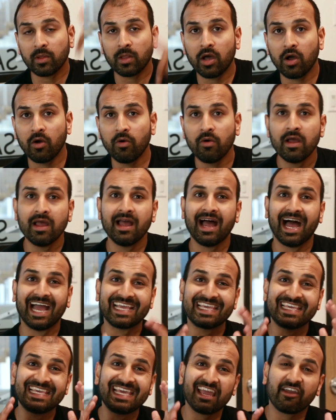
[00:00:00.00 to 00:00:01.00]
below.
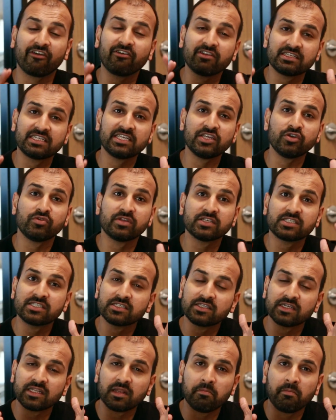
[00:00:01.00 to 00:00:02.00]
I guarantee you this
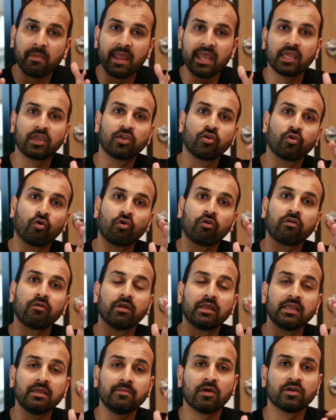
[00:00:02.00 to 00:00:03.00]
is gonna make your
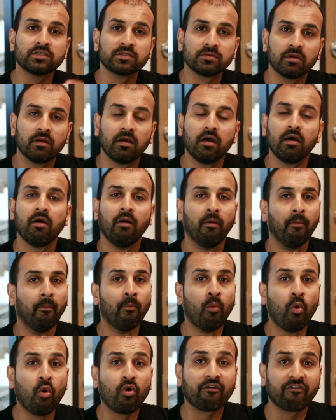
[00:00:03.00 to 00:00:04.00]
emails
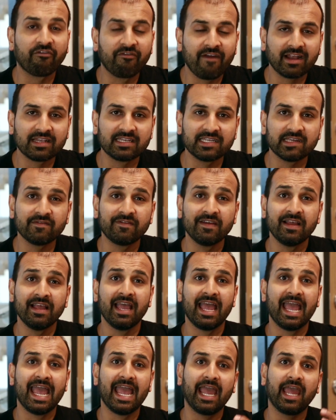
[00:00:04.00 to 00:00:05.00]
more effective,
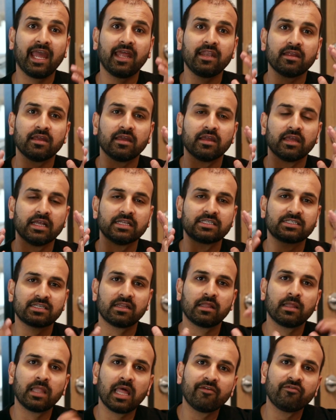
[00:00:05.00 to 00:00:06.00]
and it's
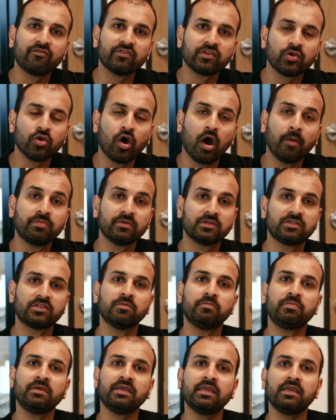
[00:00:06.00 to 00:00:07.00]
gonna level you up
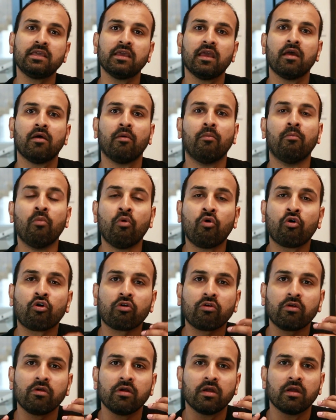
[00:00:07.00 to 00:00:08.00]
to be
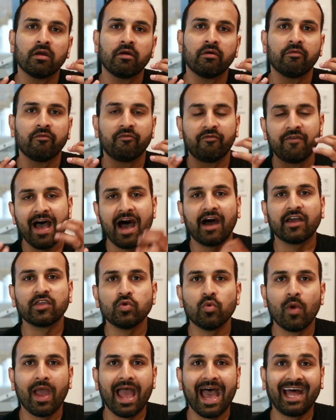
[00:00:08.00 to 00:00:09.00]
more
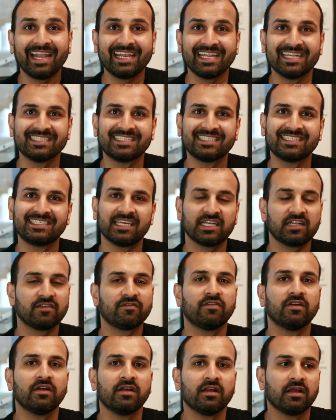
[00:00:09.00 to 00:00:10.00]
value add instead
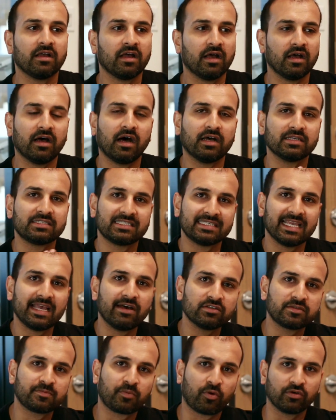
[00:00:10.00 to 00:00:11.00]
of a
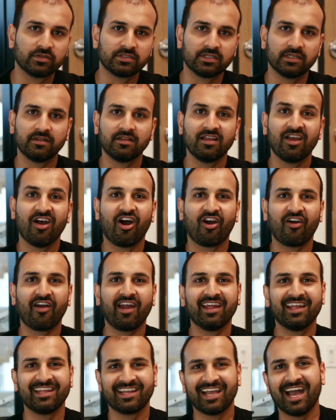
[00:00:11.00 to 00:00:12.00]
salesperson. All
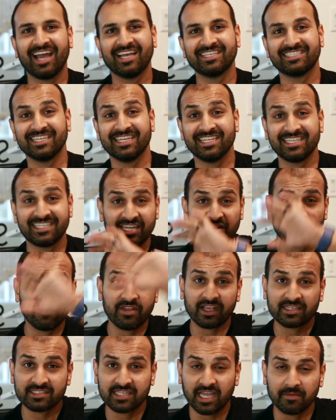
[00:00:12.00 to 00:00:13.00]
right, guys, until
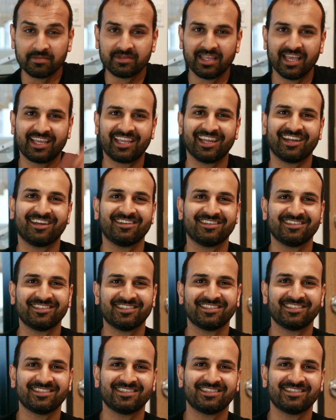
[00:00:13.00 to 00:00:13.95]
next time, take care.